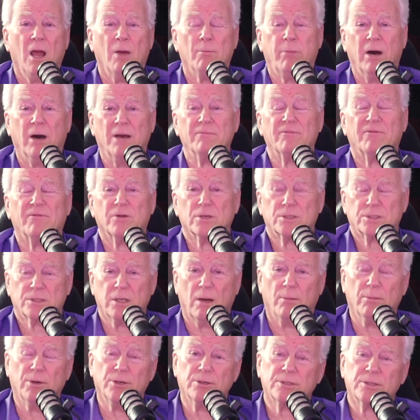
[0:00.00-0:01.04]
But for
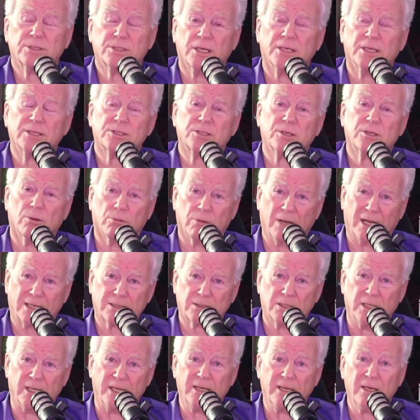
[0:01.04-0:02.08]
someone who sings
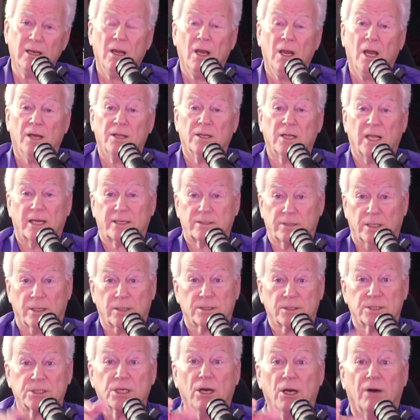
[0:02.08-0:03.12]
correctly, like
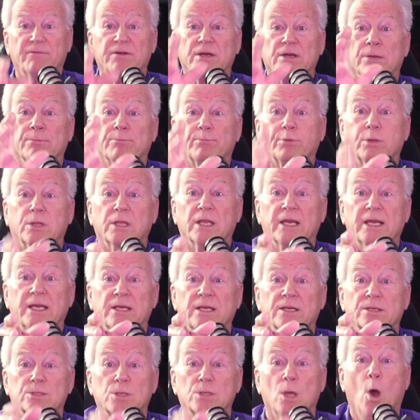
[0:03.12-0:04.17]
little Sylvia, and
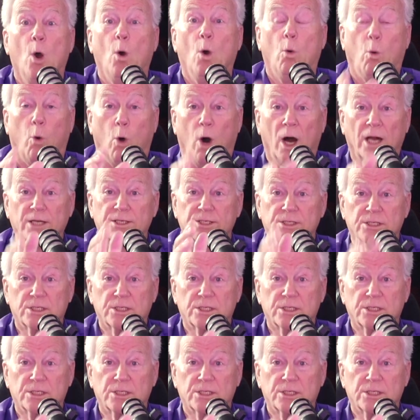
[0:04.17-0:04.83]
please watch